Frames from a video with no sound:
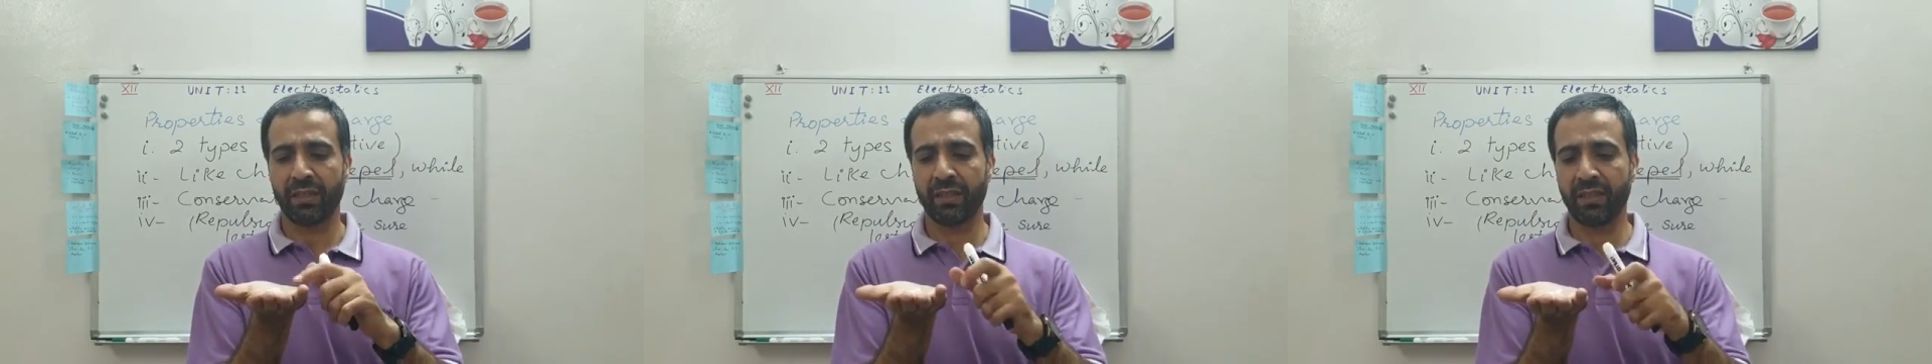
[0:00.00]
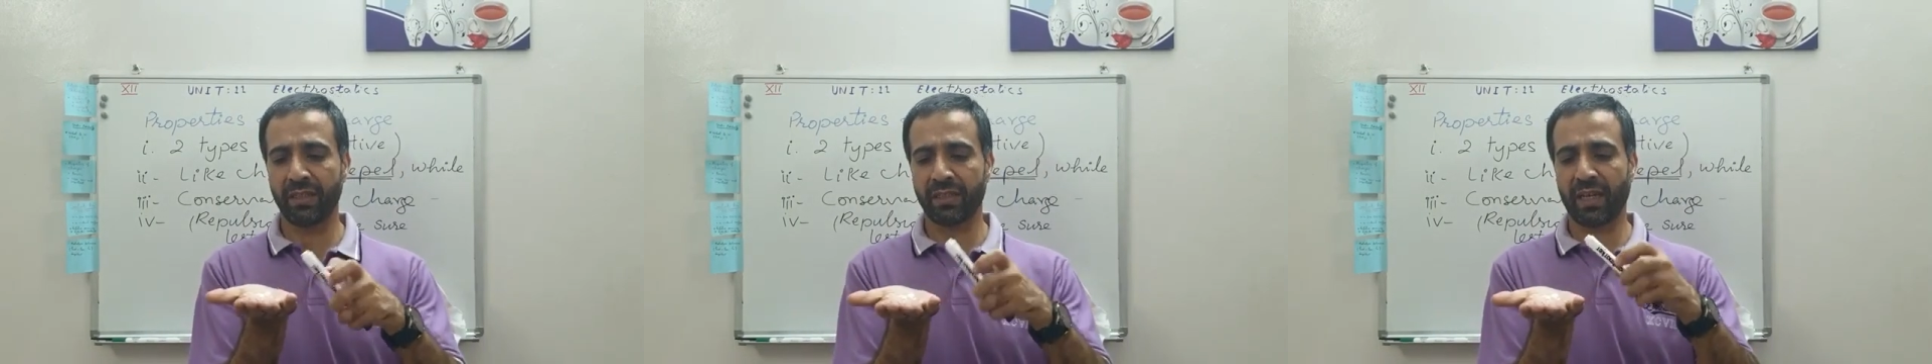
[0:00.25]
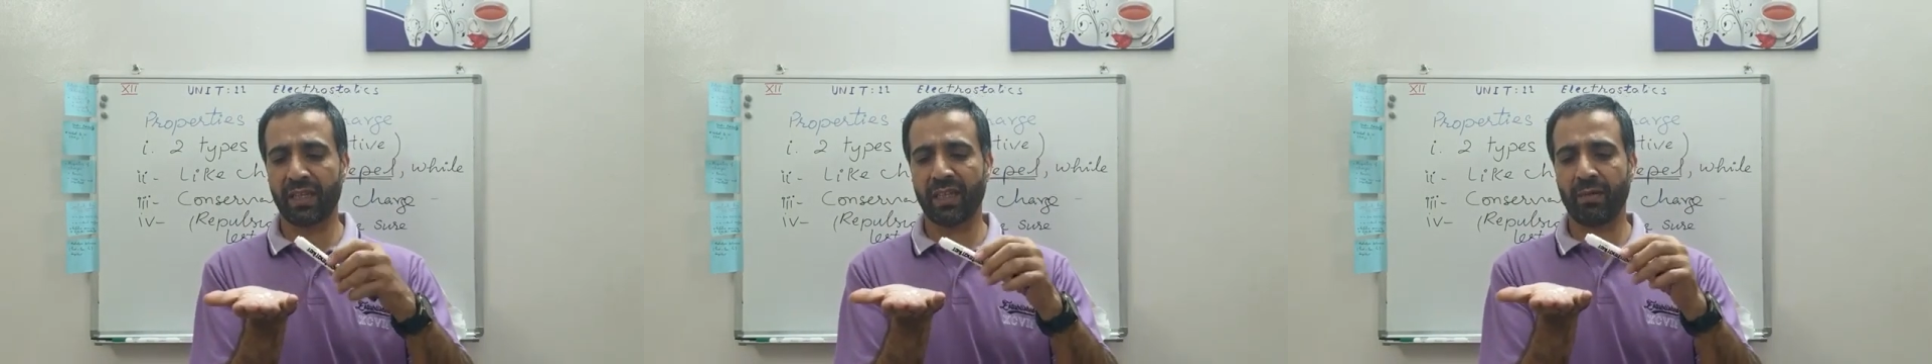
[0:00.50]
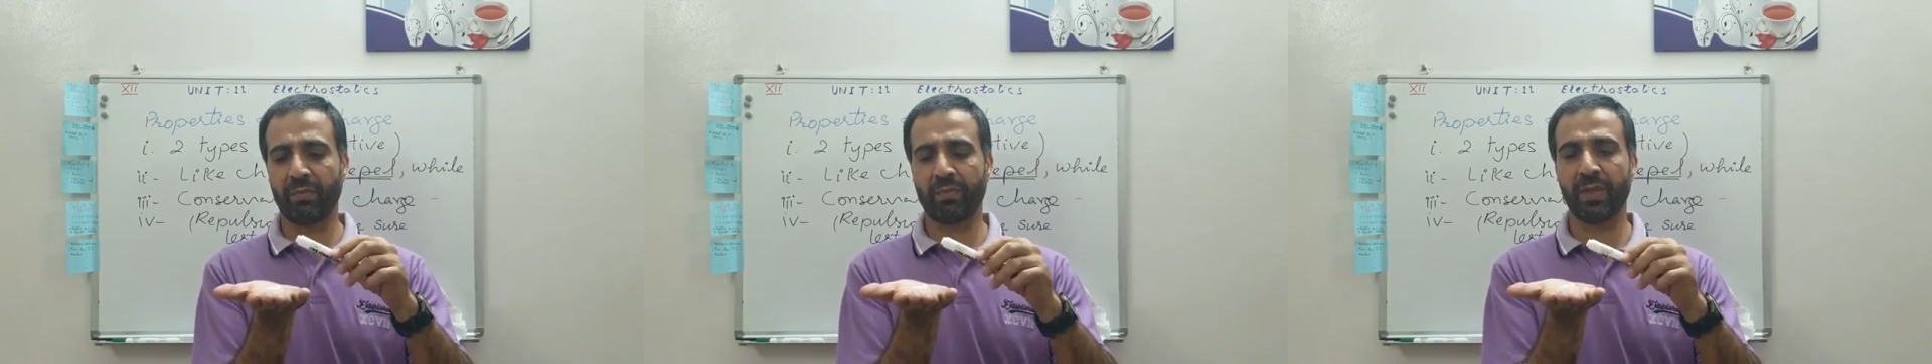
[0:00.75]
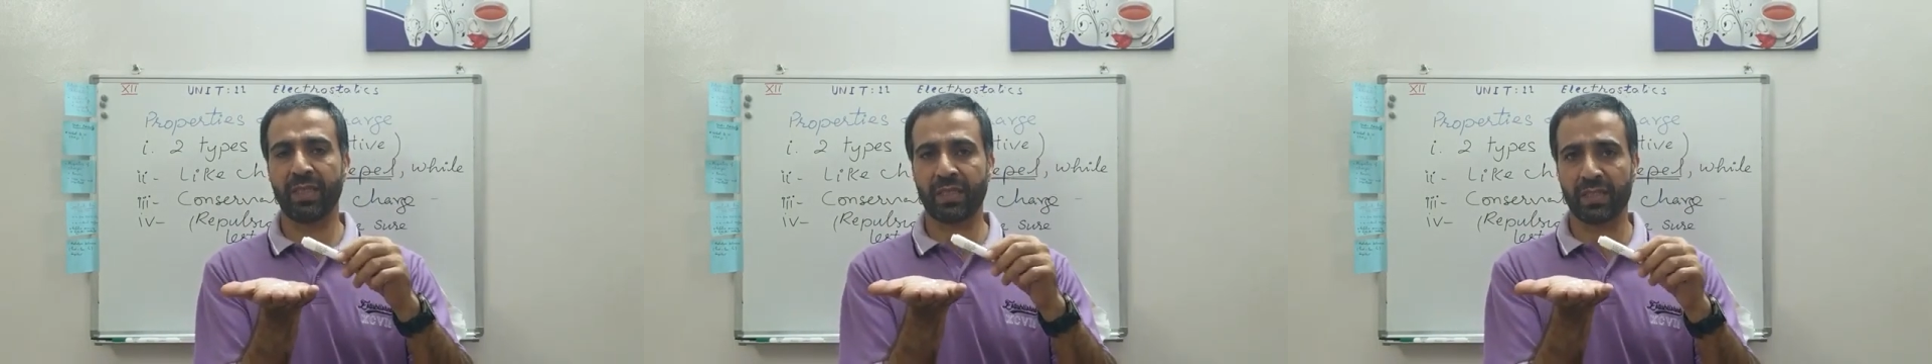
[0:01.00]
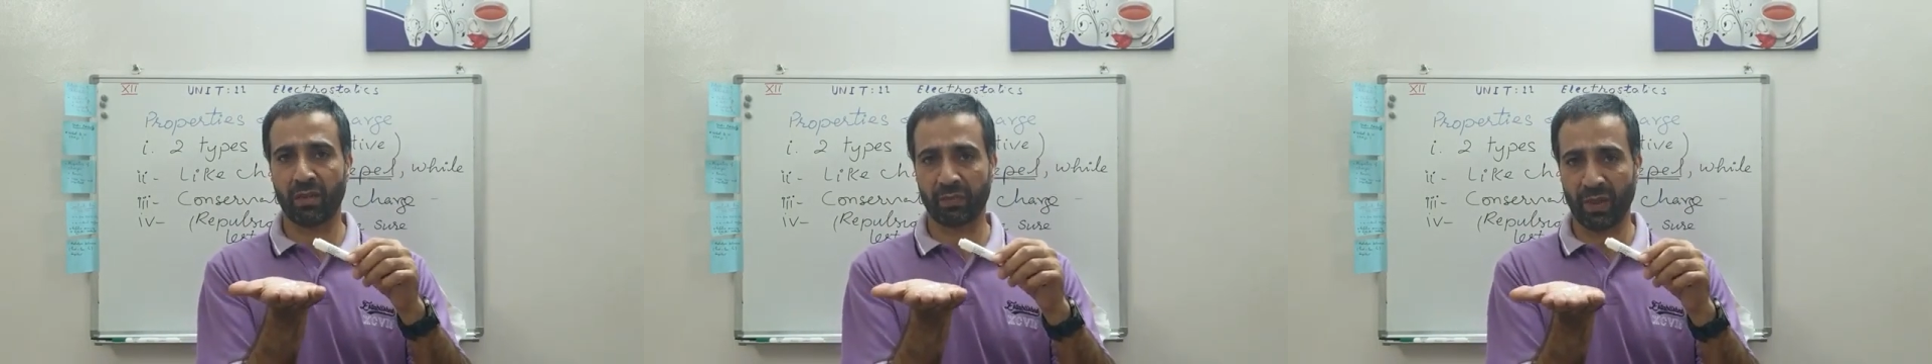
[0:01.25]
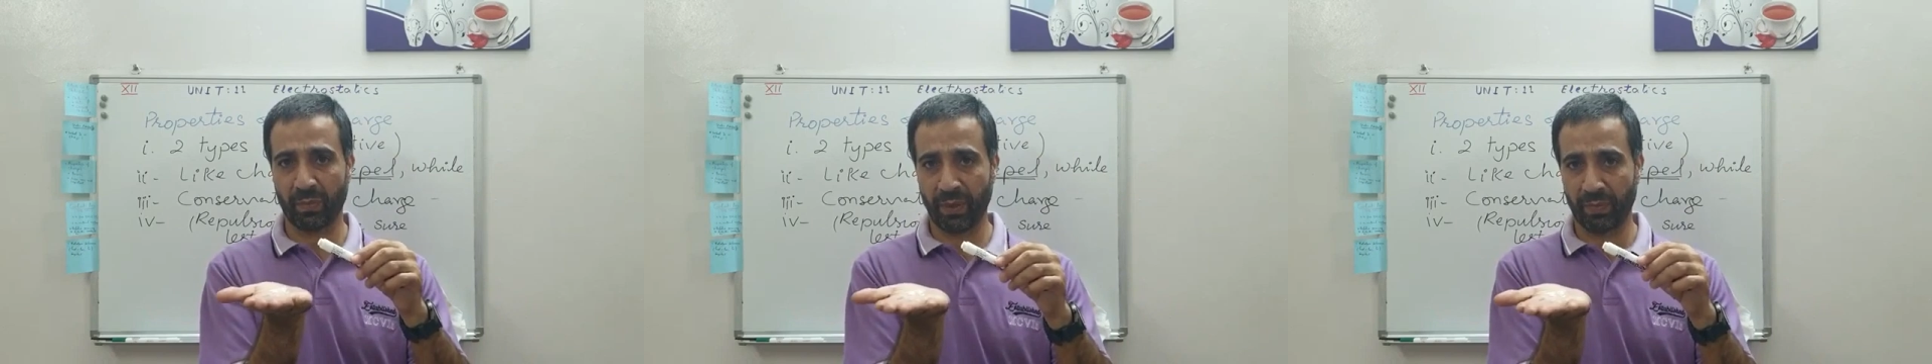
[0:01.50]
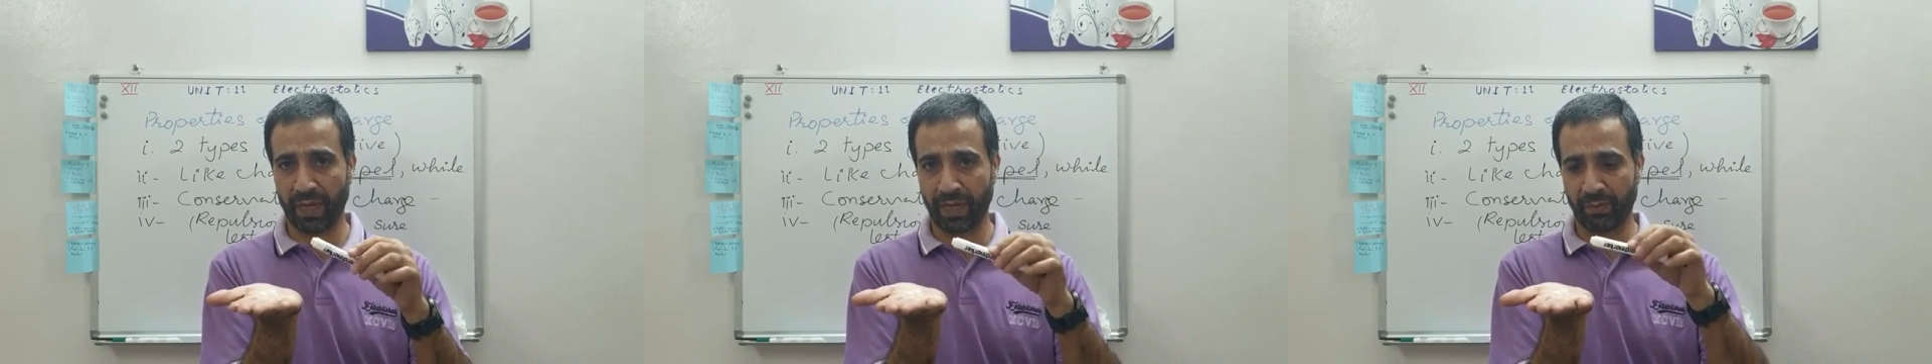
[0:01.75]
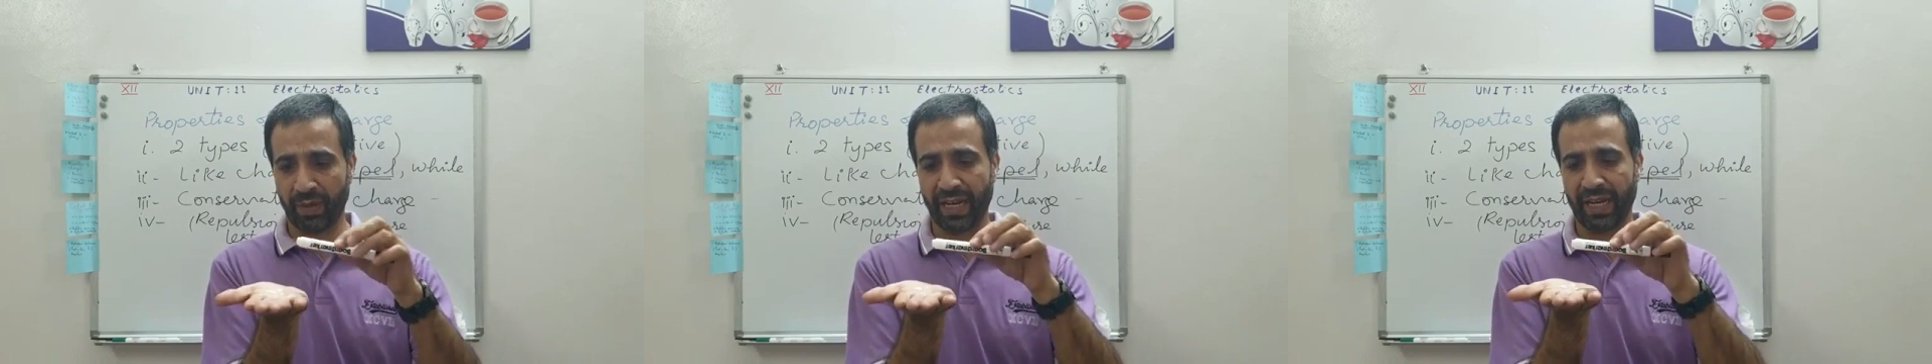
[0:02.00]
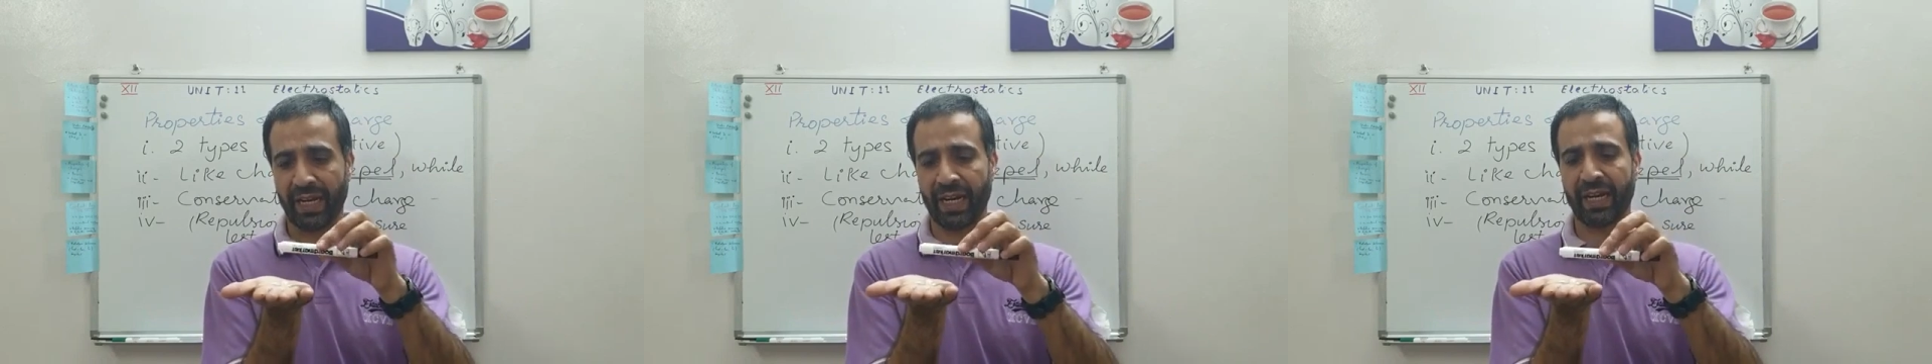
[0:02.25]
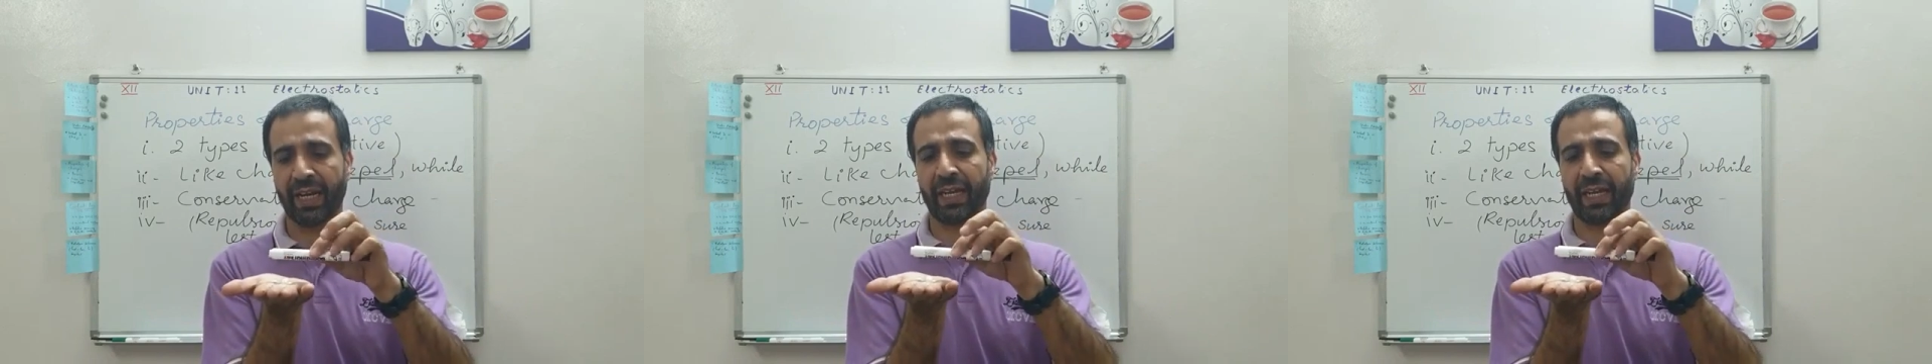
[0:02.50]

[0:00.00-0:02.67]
these are the pieces of the paper in my hand,